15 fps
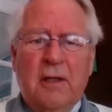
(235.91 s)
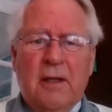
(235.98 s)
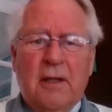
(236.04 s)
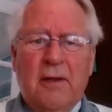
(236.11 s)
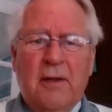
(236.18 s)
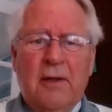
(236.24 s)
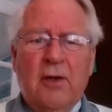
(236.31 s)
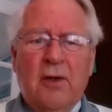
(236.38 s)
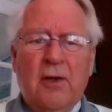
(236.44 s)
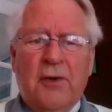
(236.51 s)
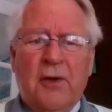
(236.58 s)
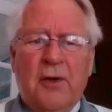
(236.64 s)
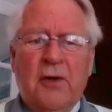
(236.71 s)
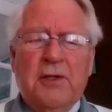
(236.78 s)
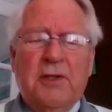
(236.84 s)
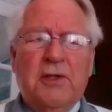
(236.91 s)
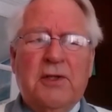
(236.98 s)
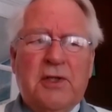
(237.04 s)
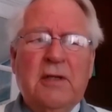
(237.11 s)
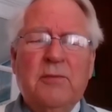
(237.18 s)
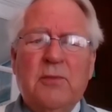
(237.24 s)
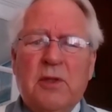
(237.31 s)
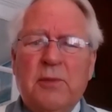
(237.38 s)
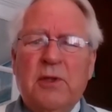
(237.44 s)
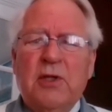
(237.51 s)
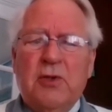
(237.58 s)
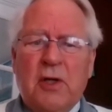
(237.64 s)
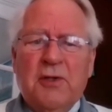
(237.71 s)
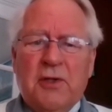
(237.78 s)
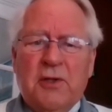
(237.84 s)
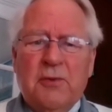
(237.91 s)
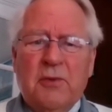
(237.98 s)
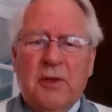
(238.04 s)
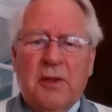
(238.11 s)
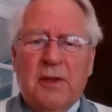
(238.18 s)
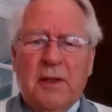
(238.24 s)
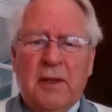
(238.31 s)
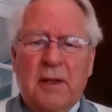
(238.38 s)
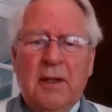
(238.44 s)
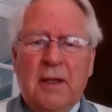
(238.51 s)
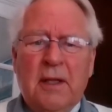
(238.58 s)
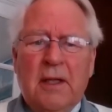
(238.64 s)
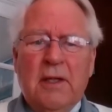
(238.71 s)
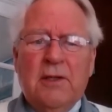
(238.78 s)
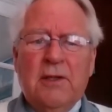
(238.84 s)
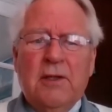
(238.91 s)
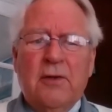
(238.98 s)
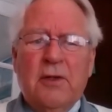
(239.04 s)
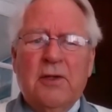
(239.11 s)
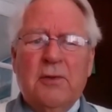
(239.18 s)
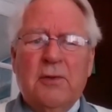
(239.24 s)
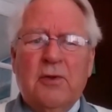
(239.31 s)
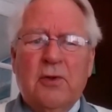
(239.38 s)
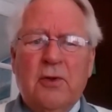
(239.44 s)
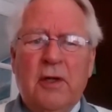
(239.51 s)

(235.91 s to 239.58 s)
and the authority seemed to be trustworthy. So those were good